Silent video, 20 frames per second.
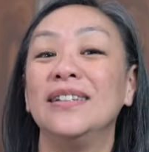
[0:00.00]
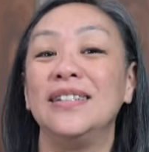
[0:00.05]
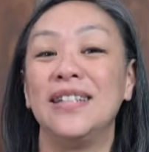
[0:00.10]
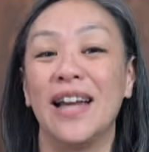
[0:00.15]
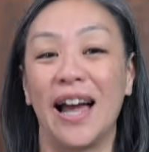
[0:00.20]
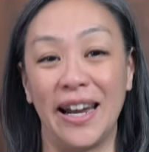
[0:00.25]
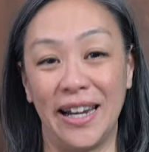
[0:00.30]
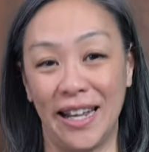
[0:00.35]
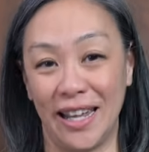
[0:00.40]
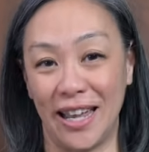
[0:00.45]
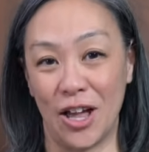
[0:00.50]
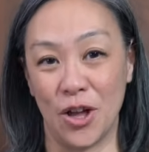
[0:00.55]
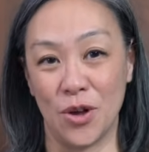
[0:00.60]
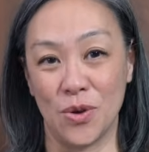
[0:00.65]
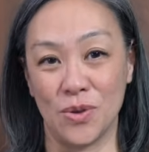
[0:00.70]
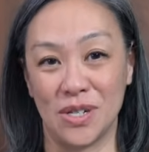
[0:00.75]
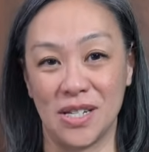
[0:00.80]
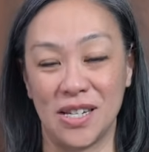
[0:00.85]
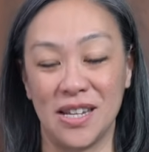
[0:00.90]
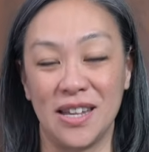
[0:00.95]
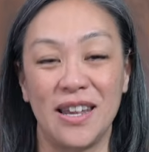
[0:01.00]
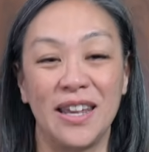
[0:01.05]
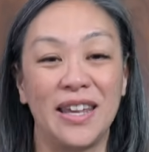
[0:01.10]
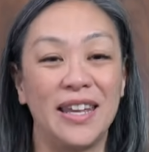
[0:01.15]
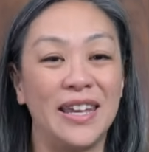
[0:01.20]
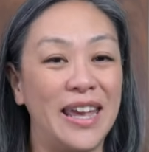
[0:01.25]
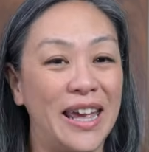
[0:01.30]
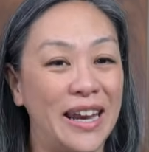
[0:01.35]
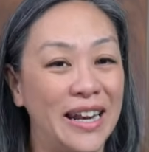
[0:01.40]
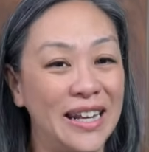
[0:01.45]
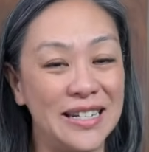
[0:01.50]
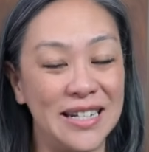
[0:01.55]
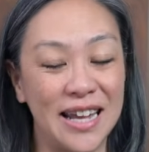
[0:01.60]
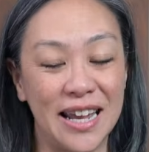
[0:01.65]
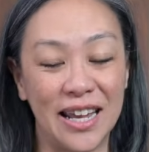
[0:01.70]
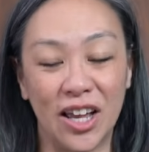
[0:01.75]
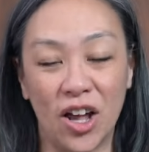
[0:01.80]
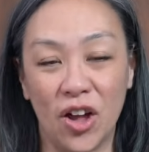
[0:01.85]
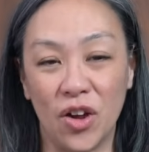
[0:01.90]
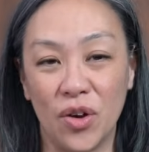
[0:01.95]
Dining out, getting
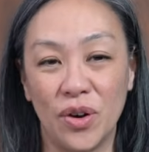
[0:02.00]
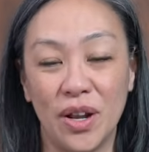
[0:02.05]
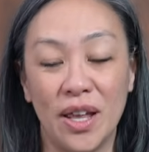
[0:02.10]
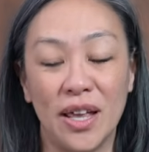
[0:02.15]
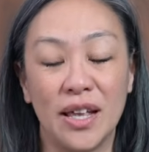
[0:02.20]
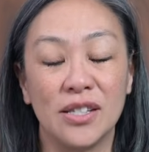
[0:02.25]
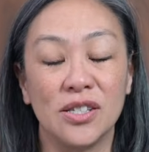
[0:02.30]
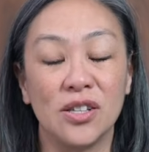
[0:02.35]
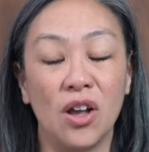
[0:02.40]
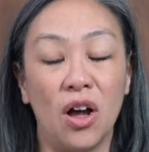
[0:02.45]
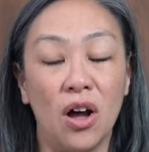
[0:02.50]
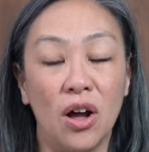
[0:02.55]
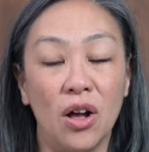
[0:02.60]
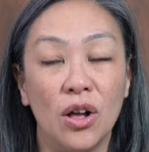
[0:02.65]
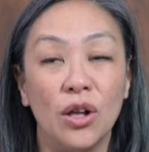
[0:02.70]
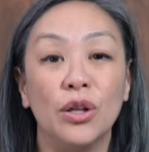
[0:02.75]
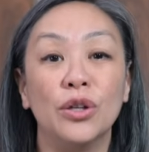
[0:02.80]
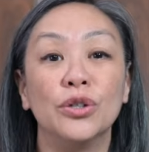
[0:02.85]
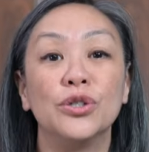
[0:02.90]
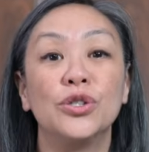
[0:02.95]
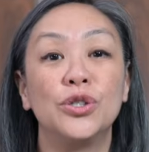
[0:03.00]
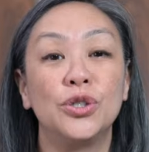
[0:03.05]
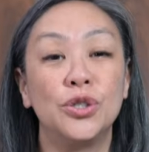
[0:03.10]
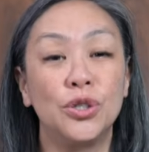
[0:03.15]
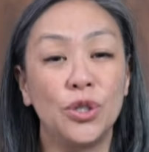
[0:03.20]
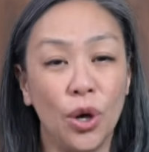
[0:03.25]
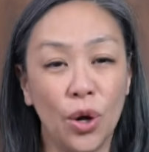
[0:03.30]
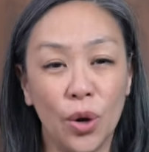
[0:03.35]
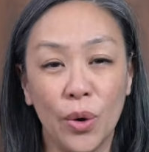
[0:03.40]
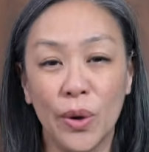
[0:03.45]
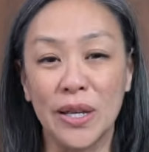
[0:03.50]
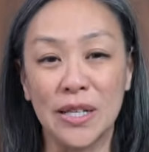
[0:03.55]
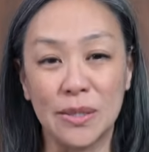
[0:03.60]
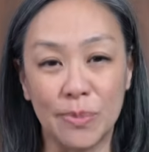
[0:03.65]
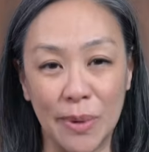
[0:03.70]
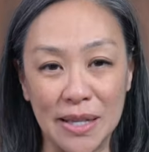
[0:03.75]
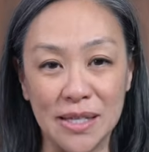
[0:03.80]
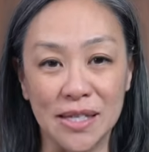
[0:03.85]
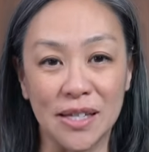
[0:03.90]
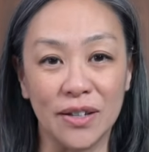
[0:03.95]
takeout, it's all so
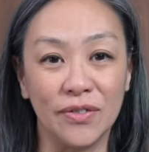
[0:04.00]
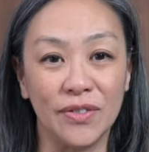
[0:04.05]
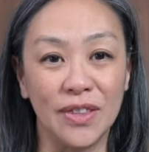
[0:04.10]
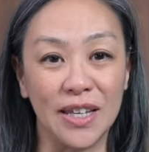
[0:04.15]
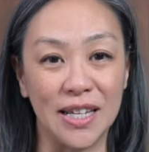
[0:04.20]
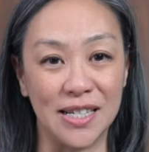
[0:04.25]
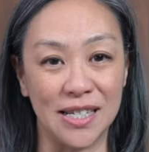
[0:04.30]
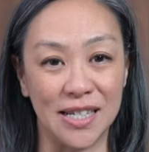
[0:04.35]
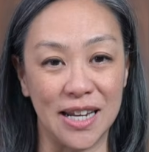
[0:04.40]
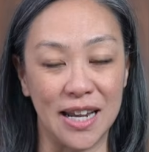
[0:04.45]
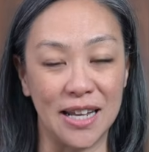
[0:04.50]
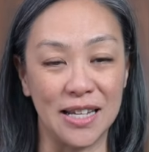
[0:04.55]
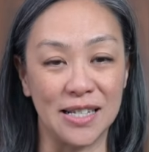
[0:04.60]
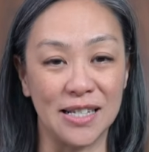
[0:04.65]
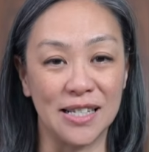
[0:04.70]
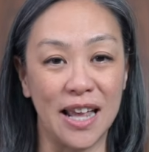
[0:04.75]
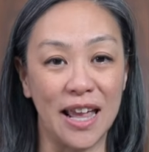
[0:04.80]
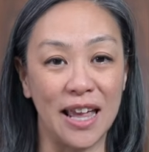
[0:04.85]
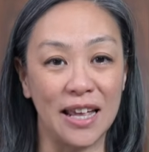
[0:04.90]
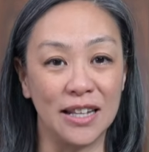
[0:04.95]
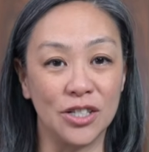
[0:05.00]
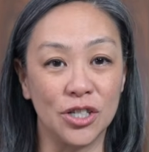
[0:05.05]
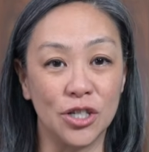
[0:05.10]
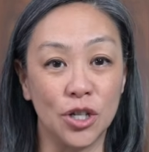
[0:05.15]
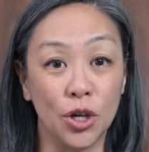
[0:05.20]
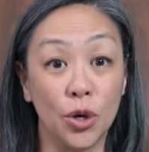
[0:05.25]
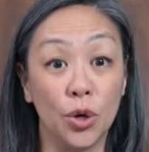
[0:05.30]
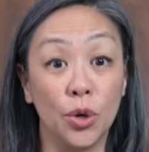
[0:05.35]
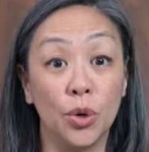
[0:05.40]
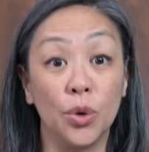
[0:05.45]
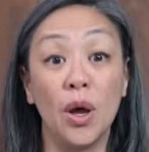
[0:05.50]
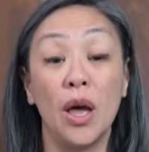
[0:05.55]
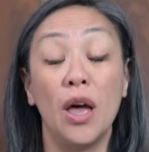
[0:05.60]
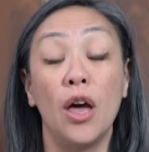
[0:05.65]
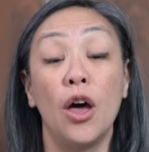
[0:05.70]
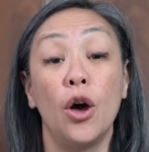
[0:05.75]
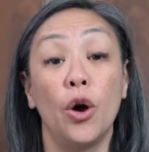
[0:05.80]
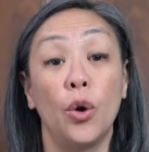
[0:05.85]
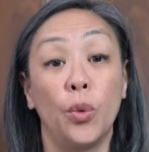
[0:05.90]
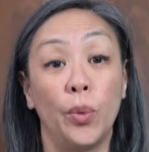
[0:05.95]
expensive these days. And so
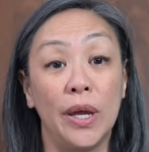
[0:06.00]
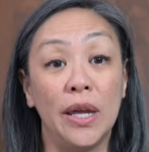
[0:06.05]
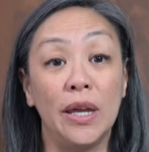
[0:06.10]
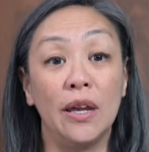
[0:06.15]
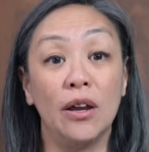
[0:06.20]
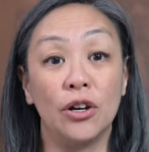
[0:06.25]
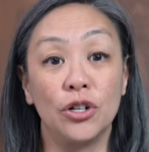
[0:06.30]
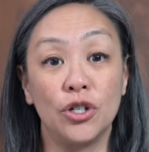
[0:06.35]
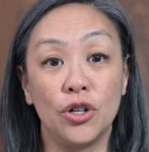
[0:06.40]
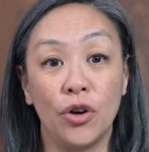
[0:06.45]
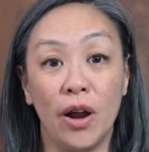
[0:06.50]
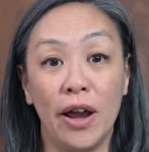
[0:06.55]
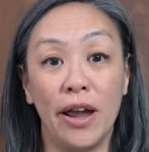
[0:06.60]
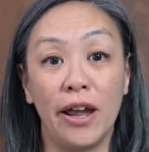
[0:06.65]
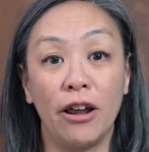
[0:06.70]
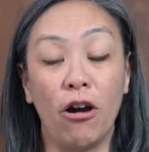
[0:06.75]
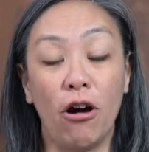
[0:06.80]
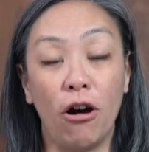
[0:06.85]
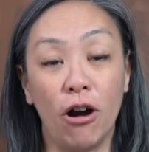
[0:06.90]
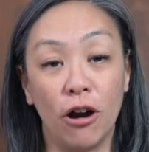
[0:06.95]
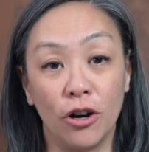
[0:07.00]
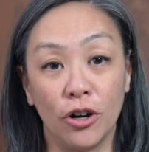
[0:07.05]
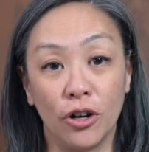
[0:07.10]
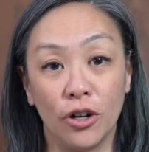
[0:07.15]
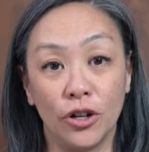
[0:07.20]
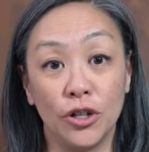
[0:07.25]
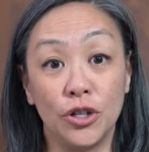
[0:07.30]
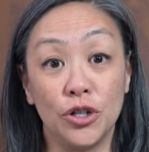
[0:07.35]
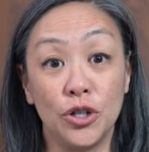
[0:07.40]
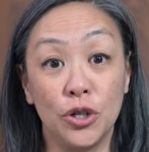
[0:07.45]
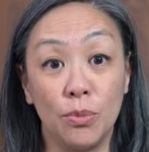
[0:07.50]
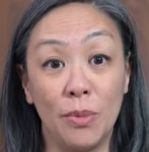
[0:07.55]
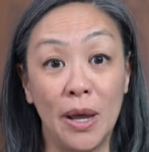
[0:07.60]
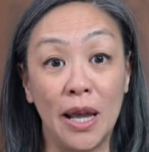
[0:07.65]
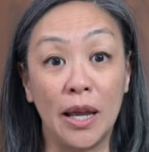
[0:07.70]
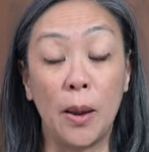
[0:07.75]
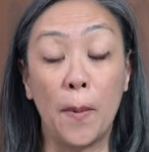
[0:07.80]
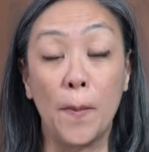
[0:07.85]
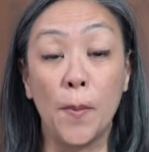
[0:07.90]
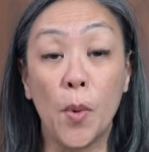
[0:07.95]
we are trying harder to
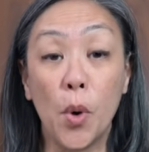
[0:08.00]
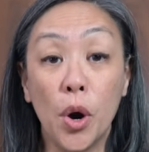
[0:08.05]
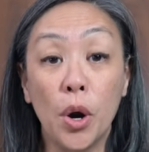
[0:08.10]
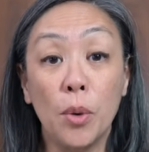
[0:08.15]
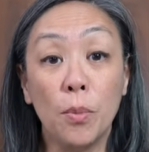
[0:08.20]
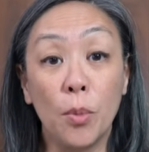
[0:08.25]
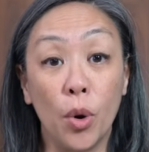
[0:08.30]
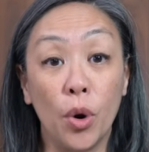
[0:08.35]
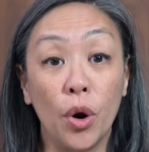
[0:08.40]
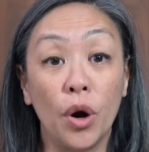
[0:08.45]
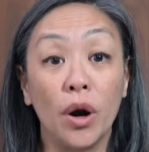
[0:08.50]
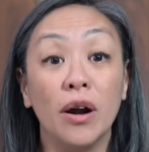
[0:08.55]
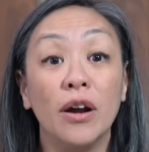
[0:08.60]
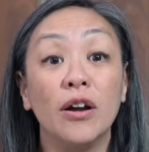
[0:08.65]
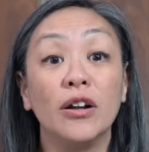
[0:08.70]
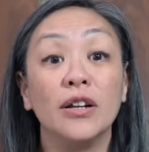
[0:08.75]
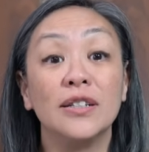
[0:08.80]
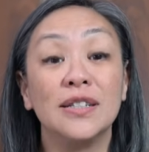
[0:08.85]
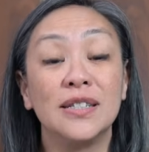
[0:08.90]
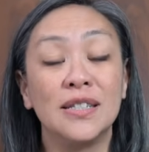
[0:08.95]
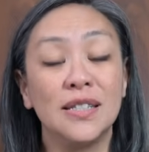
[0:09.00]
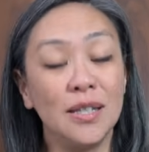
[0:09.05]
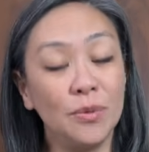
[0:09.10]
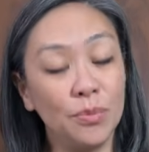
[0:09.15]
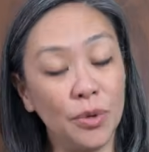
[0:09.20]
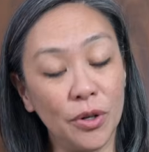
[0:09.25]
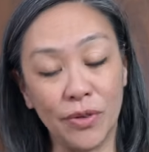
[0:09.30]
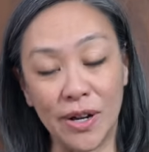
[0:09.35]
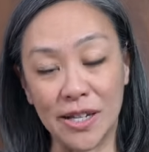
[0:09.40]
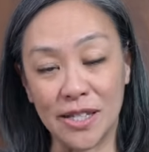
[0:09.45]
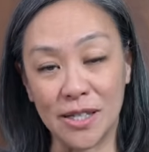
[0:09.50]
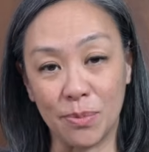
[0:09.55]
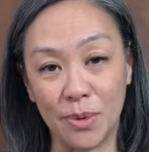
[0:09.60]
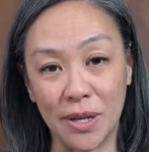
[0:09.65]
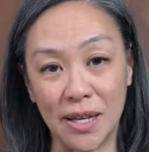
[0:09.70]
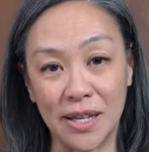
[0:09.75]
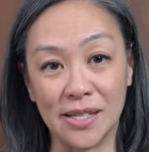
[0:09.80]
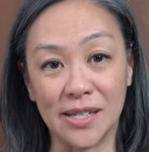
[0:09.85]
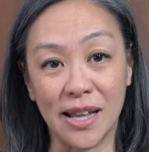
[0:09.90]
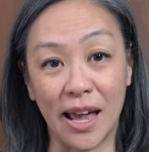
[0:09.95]
make more and more simple
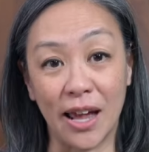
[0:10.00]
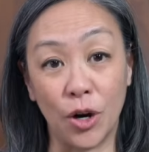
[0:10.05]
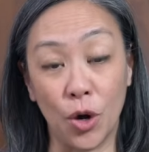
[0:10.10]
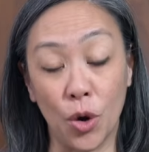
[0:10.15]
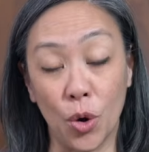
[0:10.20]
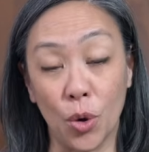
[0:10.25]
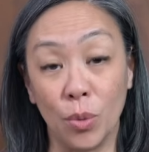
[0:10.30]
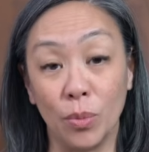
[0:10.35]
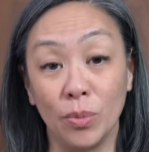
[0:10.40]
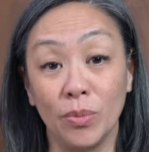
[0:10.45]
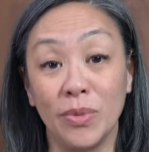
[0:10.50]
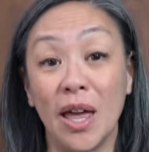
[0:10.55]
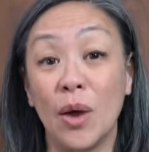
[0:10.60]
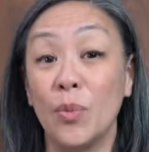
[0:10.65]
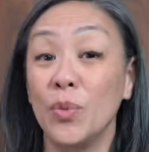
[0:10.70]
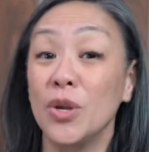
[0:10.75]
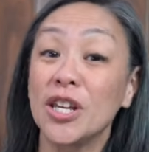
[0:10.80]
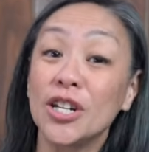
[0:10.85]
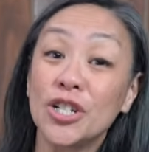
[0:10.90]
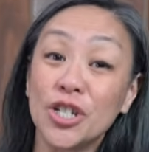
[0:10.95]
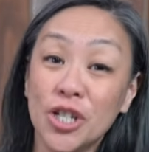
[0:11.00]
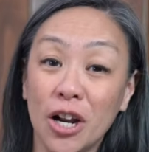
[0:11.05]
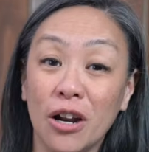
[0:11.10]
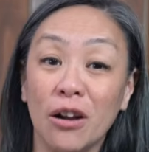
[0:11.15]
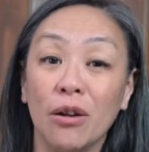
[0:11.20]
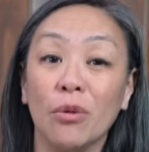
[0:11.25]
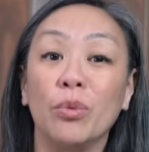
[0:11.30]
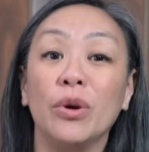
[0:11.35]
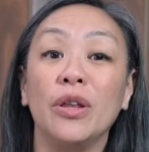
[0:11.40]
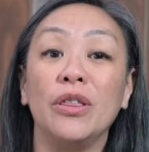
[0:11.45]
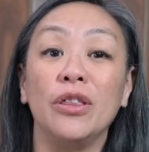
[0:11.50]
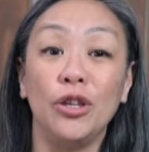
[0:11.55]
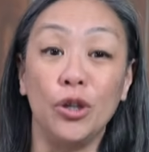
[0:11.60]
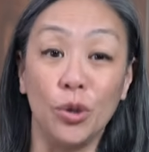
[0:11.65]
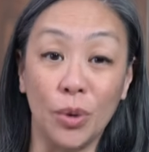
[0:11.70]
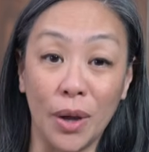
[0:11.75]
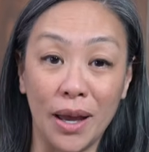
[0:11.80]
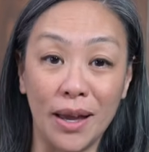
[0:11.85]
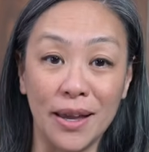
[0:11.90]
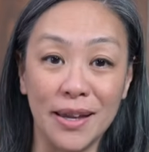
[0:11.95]
recipes at home that we can share with
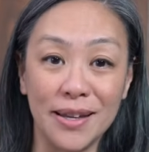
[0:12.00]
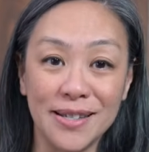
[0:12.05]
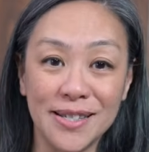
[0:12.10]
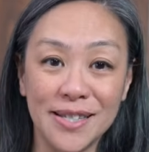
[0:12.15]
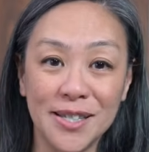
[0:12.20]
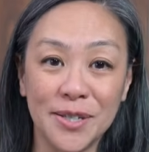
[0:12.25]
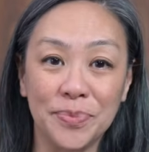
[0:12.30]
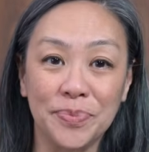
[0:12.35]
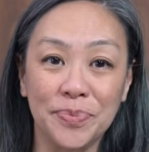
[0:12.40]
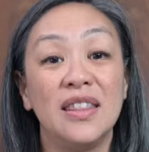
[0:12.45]
you guys.